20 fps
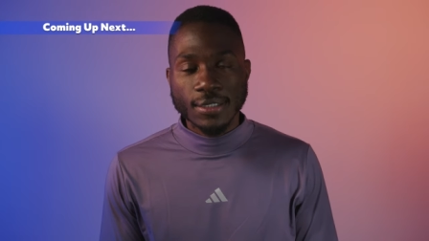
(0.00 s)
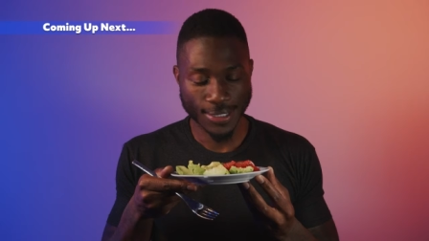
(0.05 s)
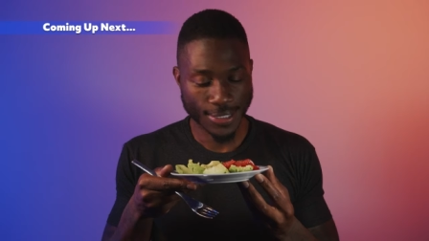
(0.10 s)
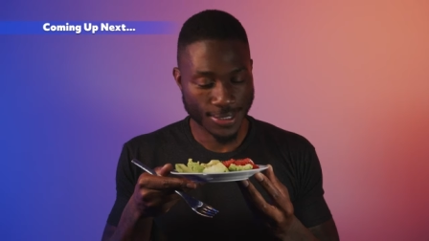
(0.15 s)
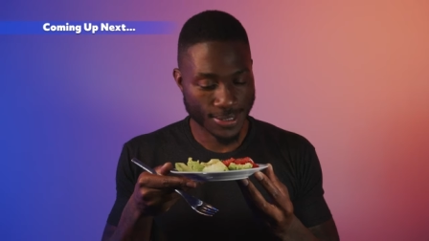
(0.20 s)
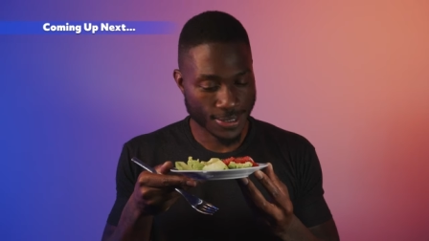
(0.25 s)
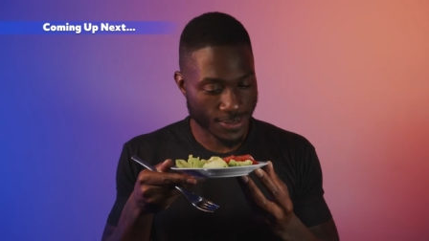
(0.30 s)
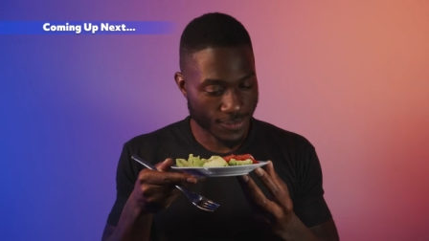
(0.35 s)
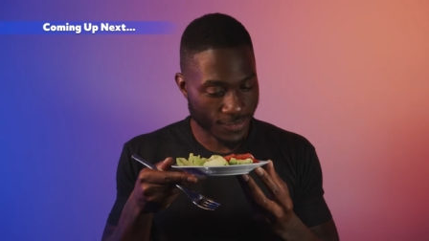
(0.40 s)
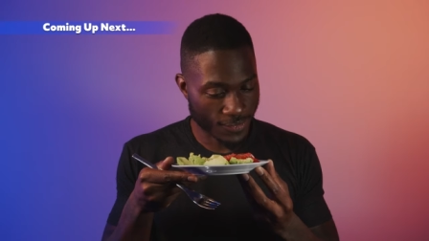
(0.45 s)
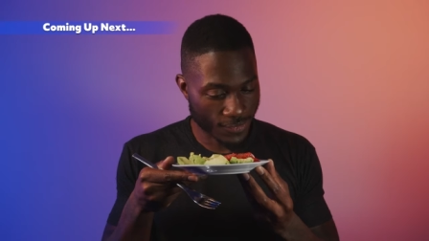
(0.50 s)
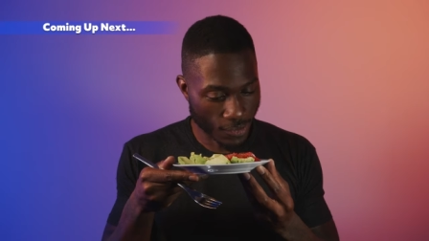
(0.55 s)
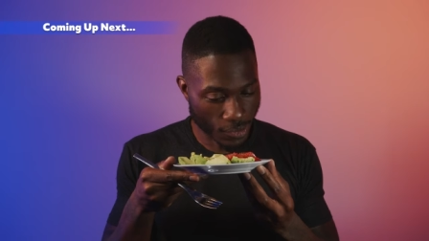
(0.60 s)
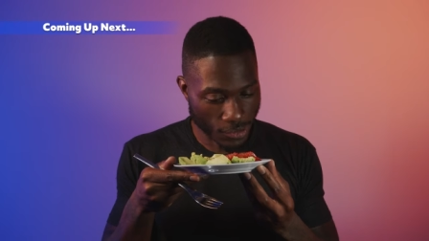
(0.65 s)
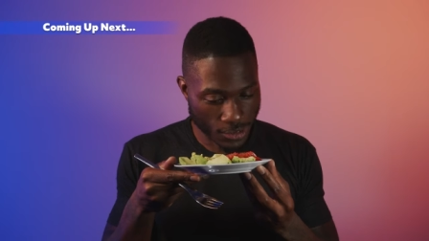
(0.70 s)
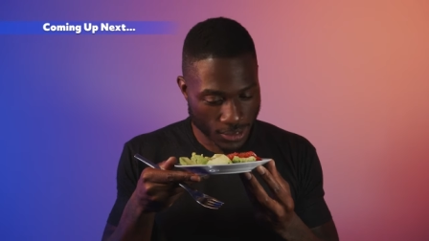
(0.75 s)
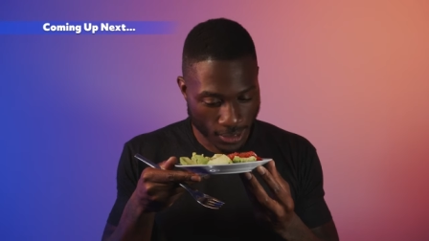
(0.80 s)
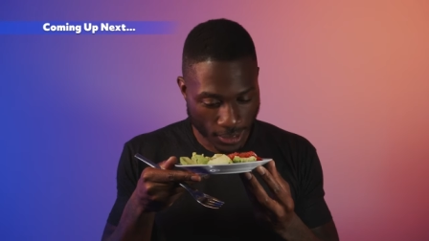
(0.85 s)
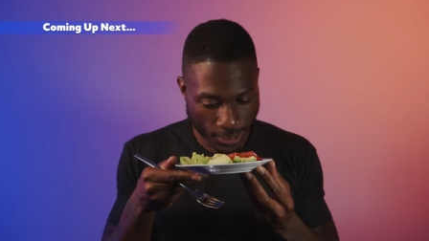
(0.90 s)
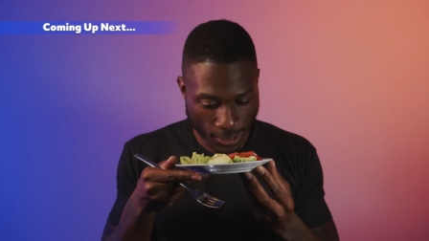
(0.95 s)
This is the
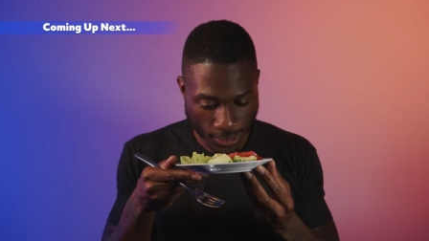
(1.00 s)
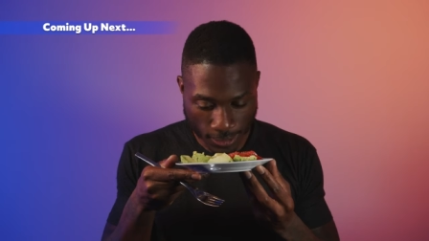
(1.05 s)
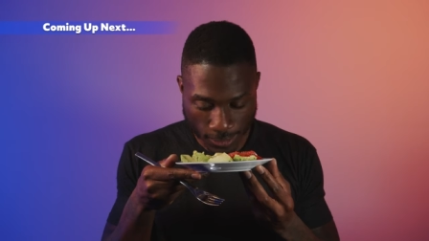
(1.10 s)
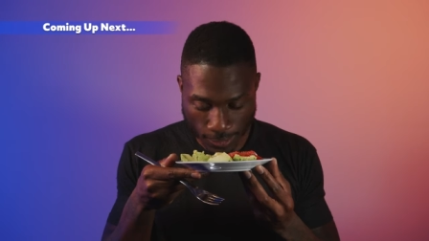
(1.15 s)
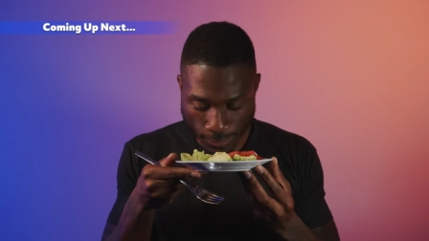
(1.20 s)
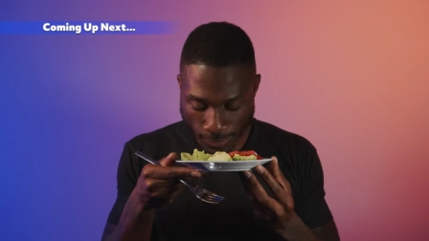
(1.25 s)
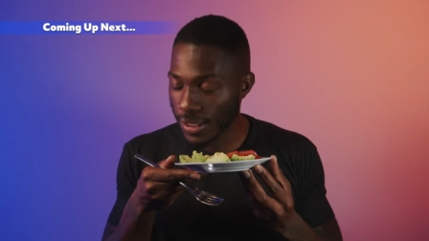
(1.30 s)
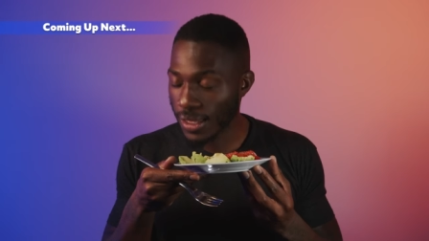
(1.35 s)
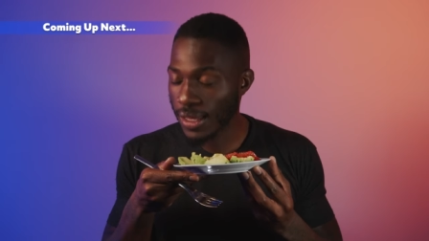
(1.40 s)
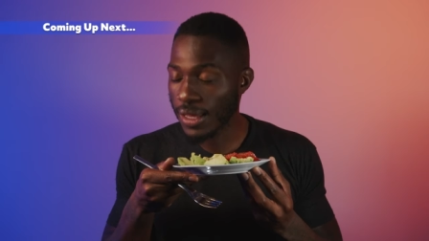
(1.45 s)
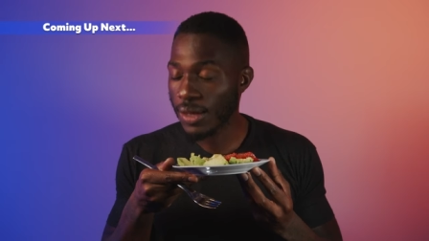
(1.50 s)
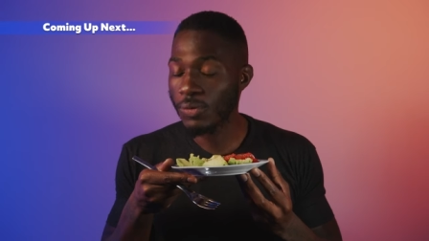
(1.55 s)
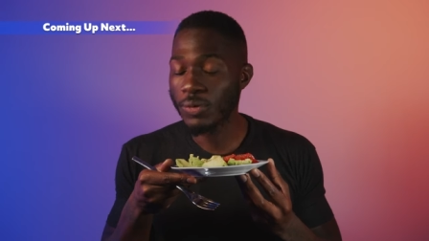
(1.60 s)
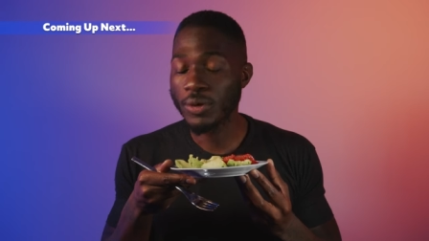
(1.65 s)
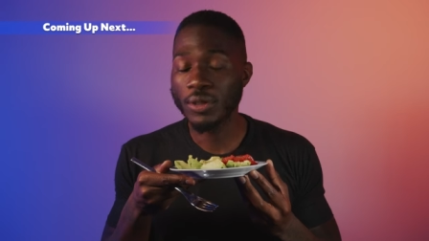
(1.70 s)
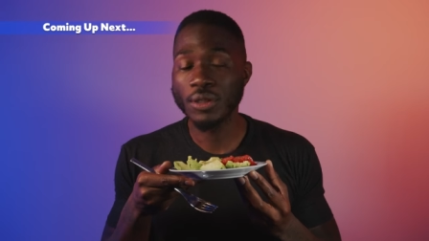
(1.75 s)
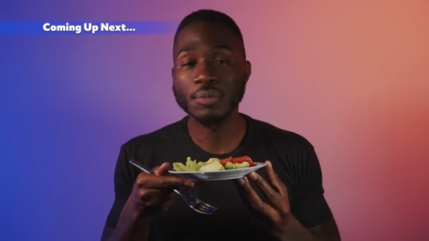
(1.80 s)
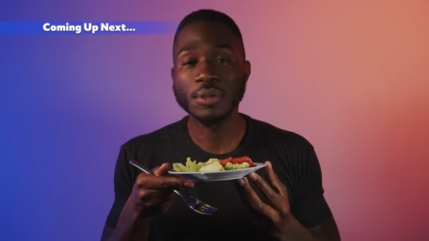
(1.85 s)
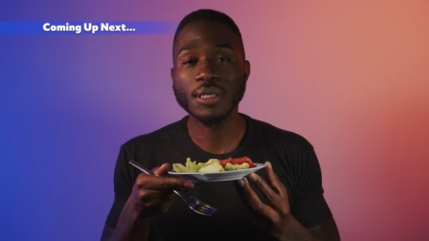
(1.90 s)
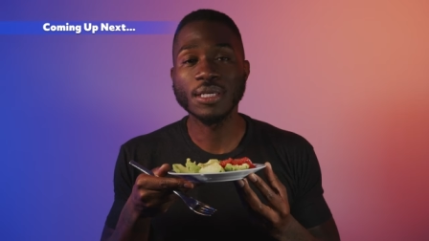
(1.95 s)
first thing I
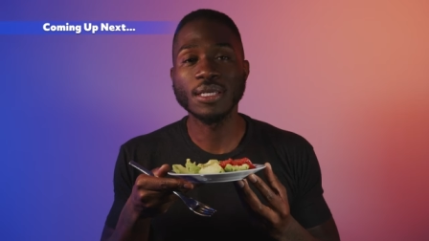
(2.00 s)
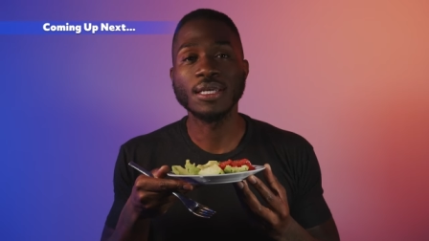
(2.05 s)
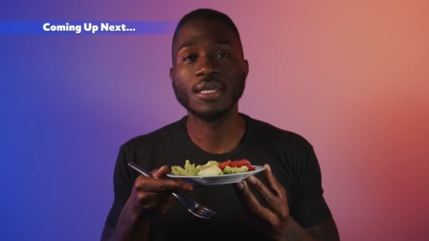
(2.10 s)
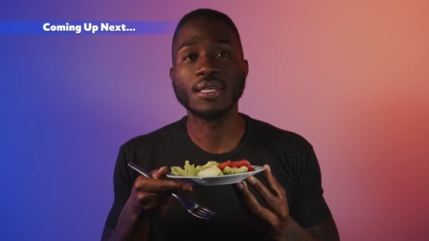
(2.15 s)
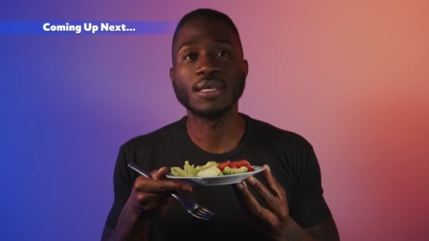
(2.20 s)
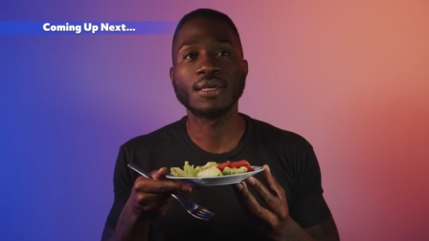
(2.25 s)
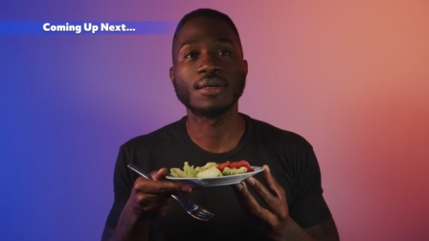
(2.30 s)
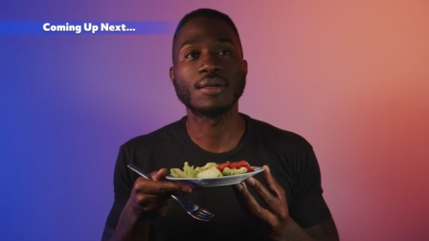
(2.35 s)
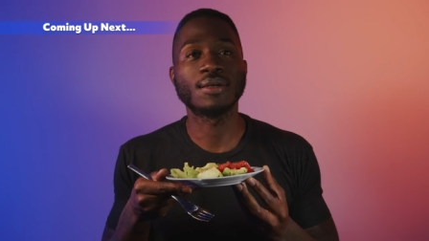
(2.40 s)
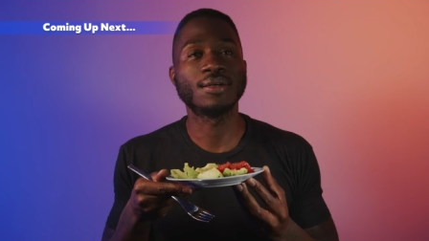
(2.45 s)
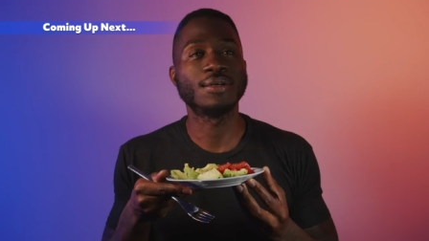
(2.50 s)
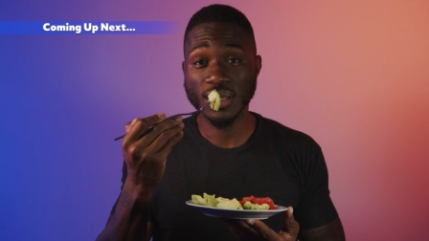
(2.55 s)
will be eating.